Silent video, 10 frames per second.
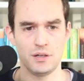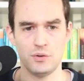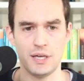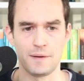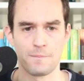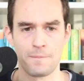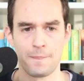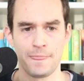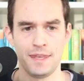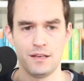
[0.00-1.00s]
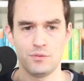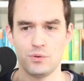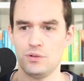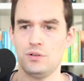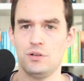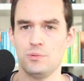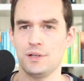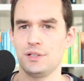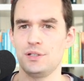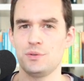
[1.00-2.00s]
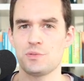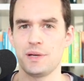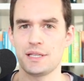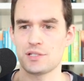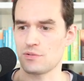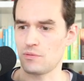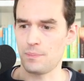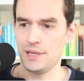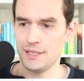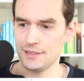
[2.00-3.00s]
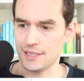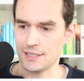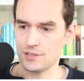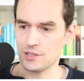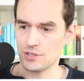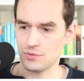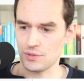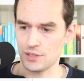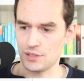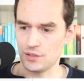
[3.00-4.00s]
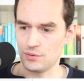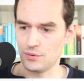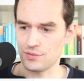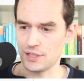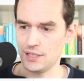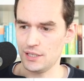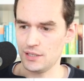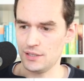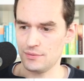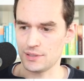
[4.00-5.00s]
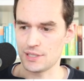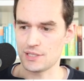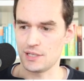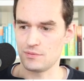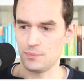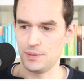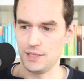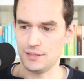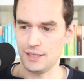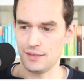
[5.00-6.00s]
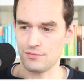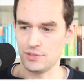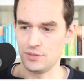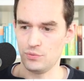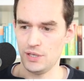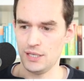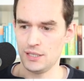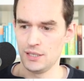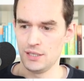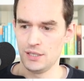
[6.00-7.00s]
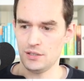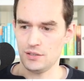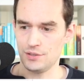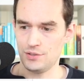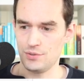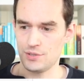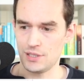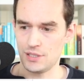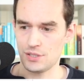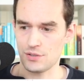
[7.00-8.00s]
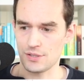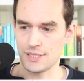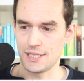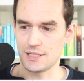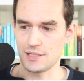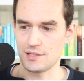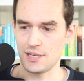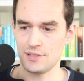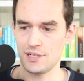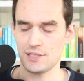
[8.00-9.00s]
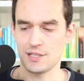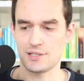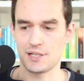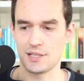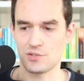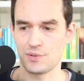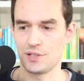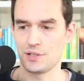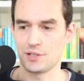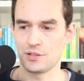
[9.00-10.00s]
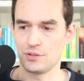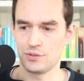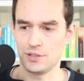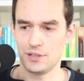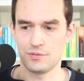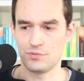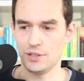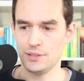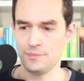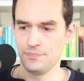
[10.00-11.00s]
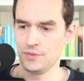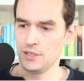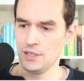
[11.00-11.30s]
Okay, all we're going to do is make this a repeating task. So we're going to go over here. We're going to say repeat every week on Tuesdays, Thursdays, and Saturdays. Let's say that's when you're going to go run.